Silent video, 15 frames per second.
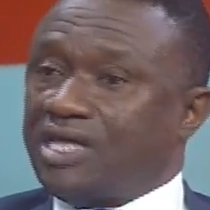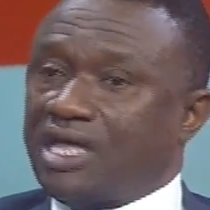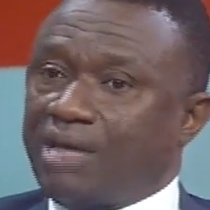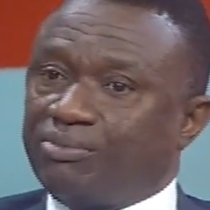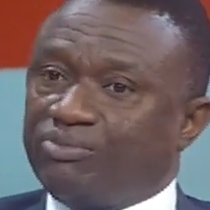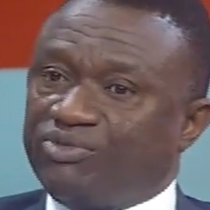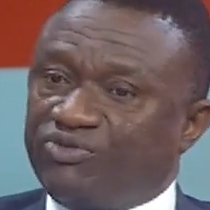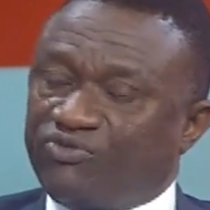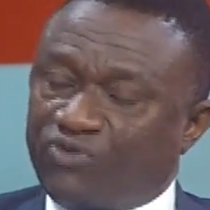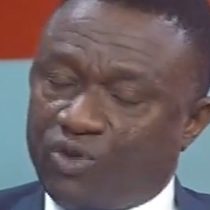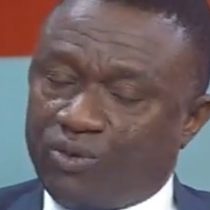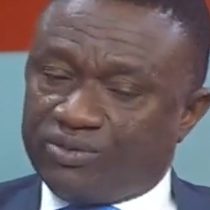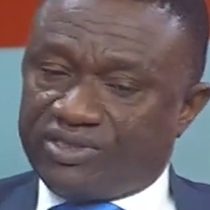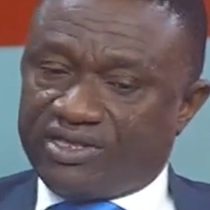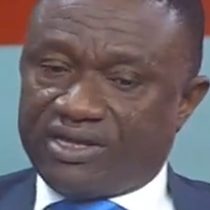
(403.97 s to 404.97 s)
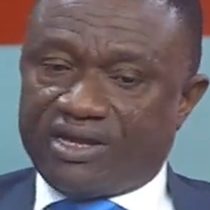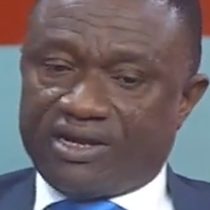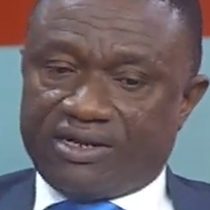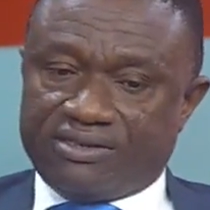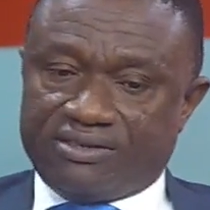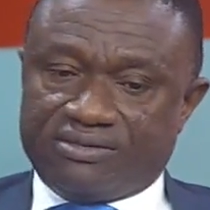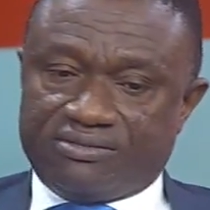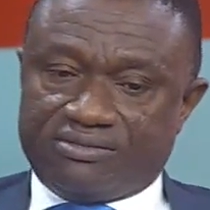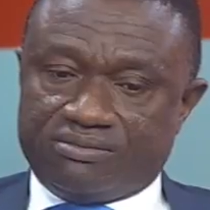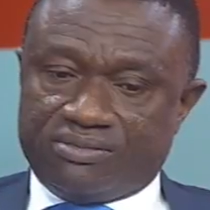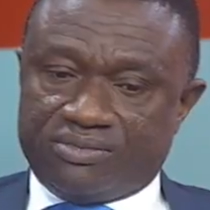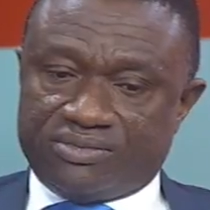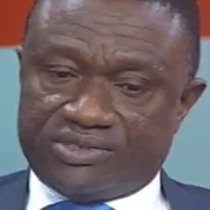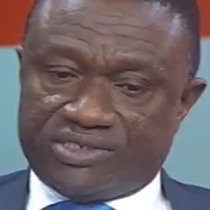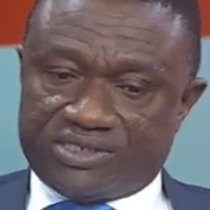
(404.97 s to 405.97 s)
I'm informed there are
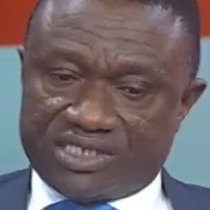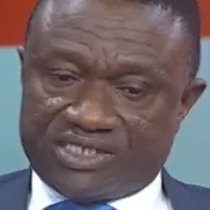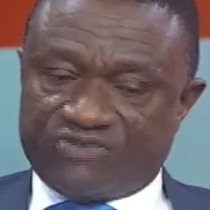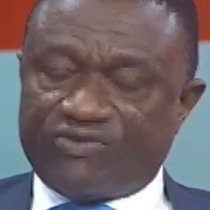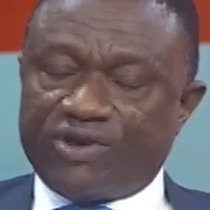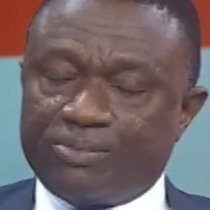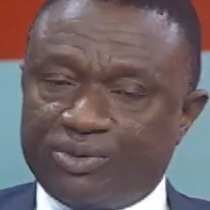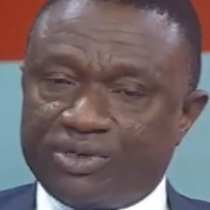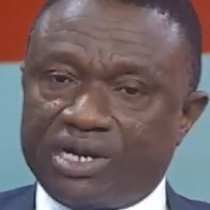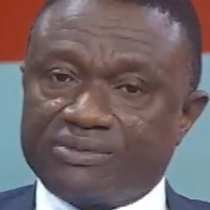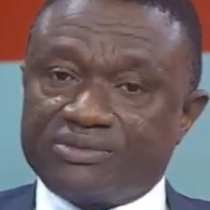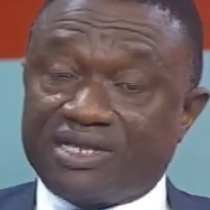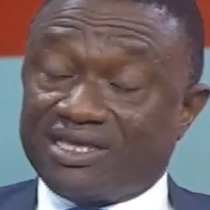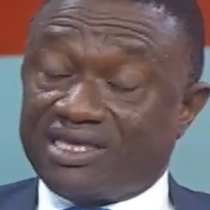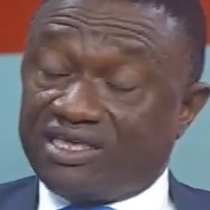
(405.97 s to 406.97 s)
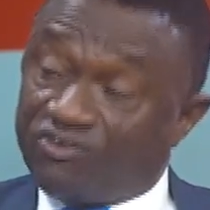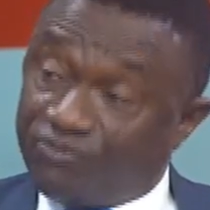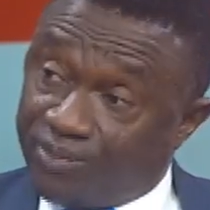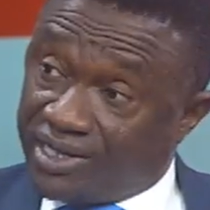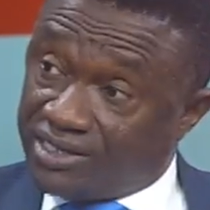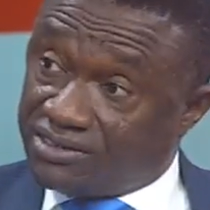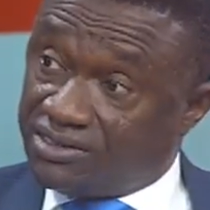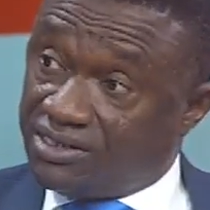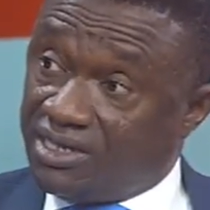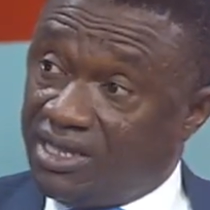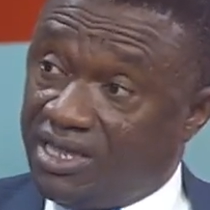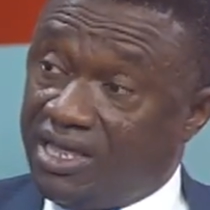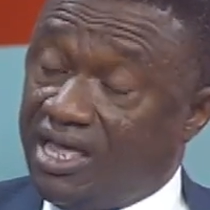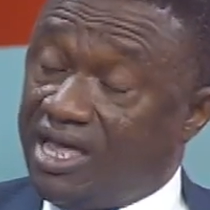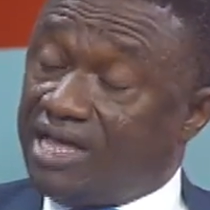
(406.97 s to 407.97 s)
certified programs like GiftMix,
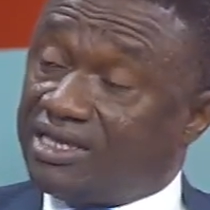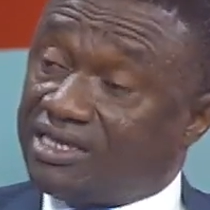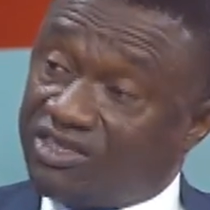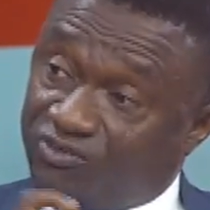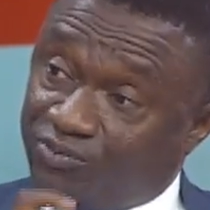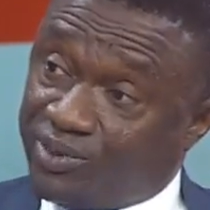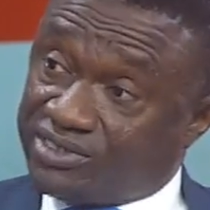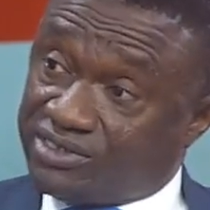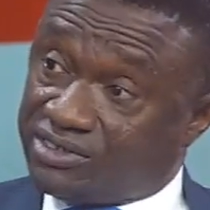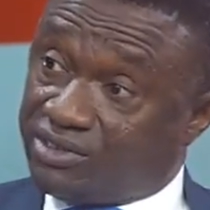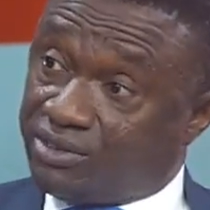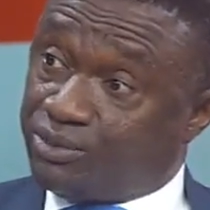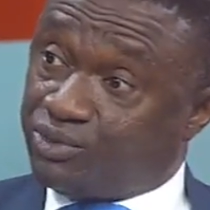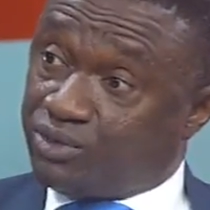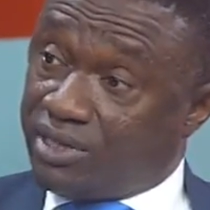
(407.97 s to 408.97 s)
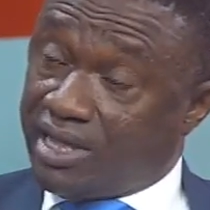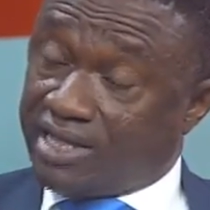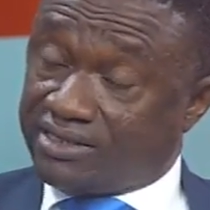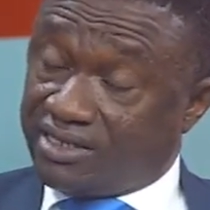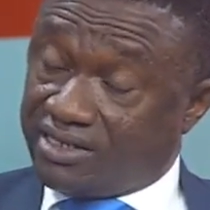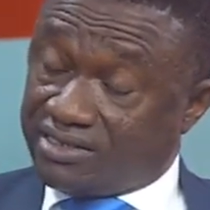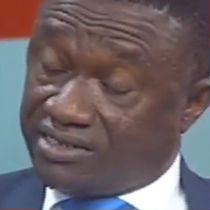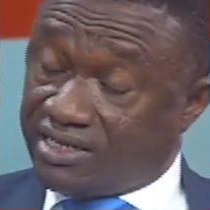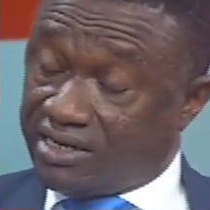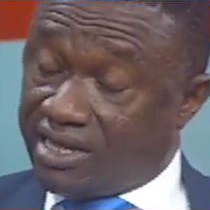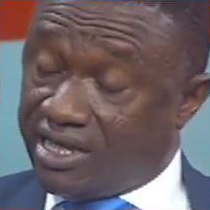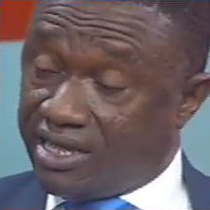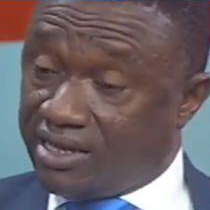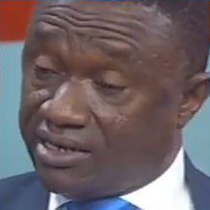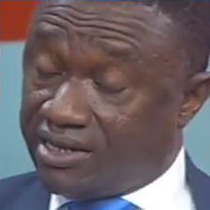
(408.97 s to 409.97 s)
and GiftMix is able to, I think is an
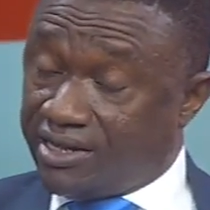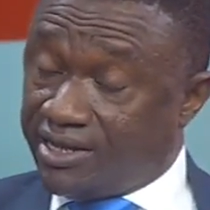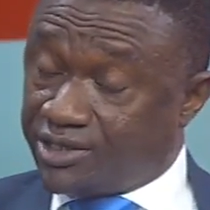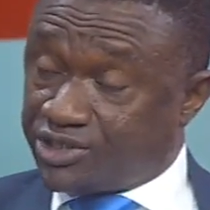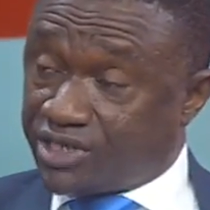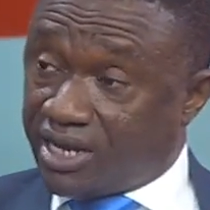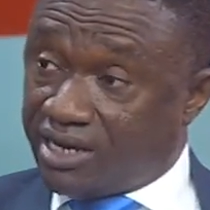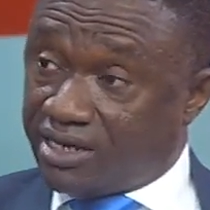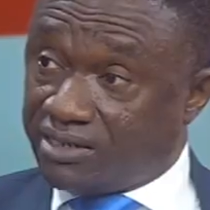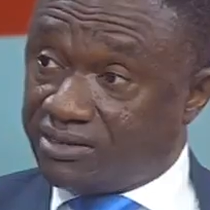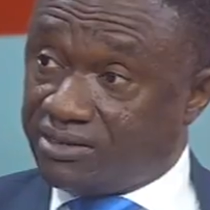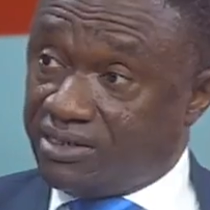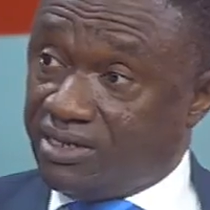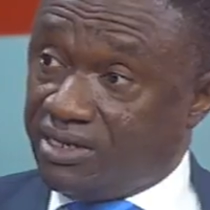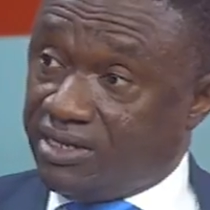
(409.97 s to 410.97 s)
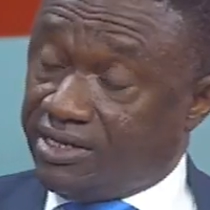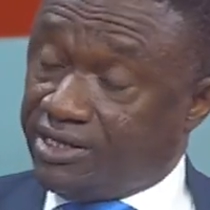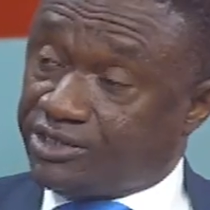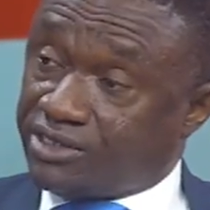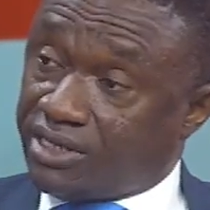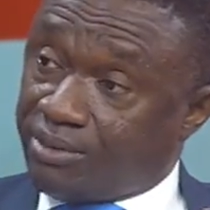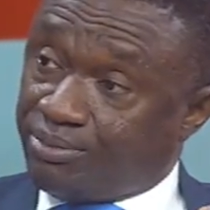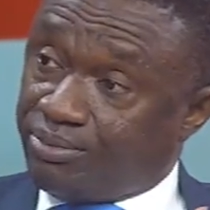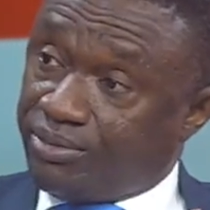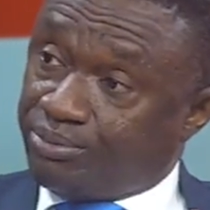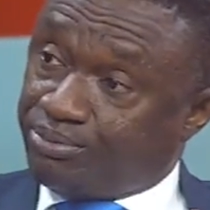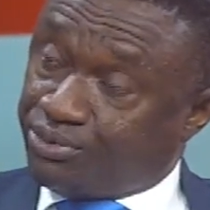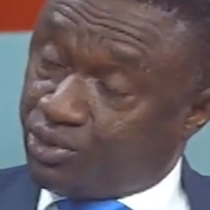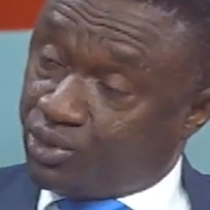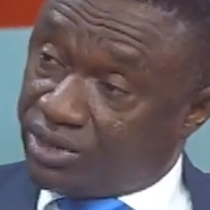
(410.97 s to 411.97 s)
HR
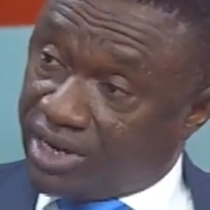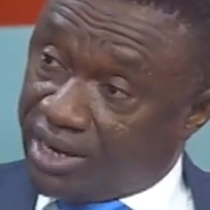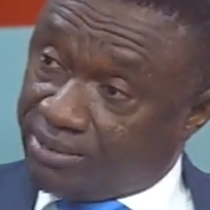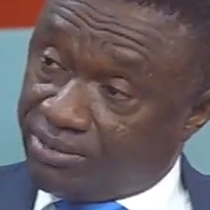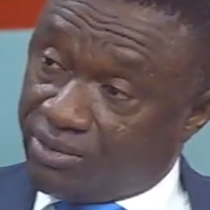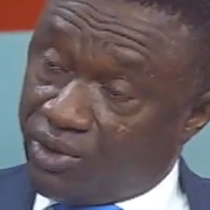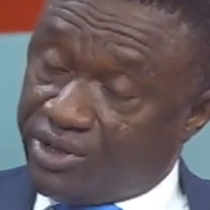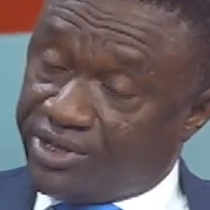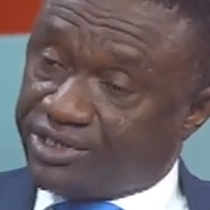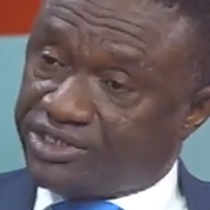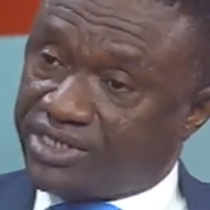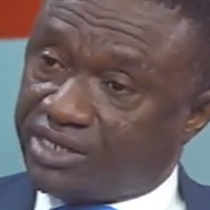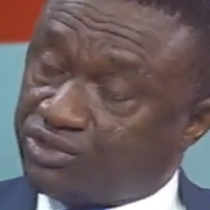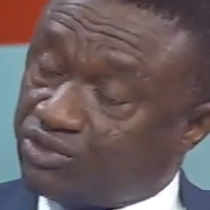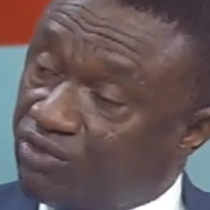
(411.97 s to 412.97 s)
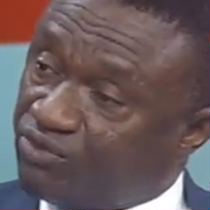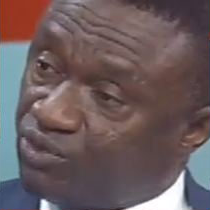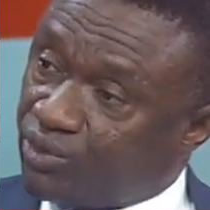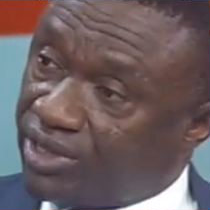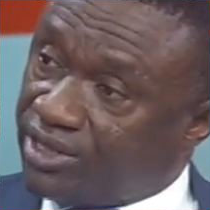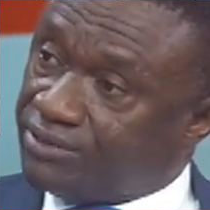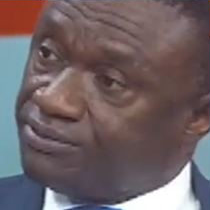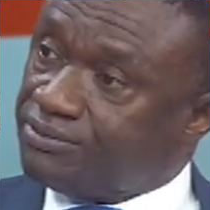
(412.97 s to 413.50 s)
program or HR software